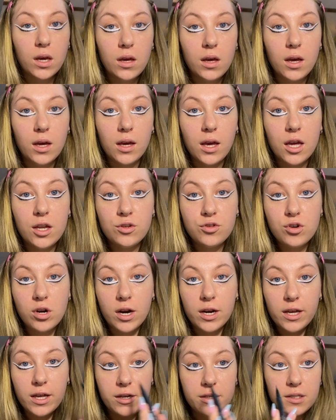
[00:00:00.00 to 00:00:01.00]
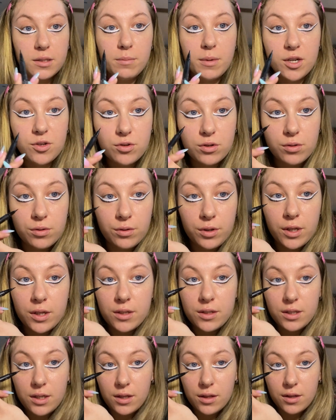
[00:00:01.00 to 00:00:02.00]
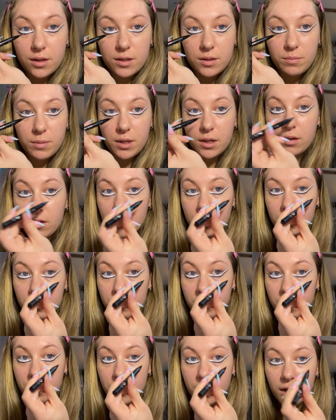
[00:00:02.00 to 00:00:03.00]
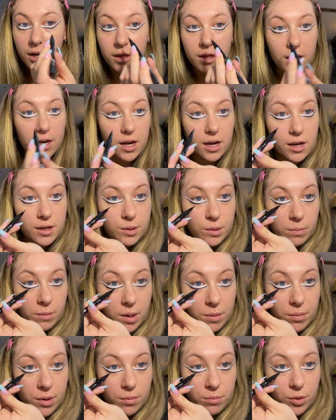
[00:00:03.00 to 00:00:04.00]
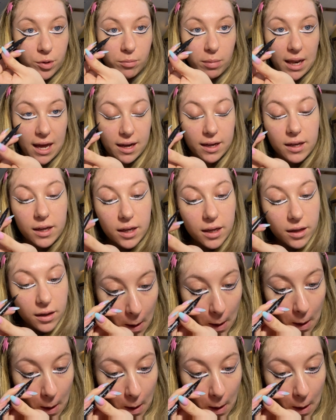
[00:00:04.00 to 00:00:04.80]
Again, try and get it symmetrical. You can see this bit looks a bit thicker than here, so I'm going to put more black here.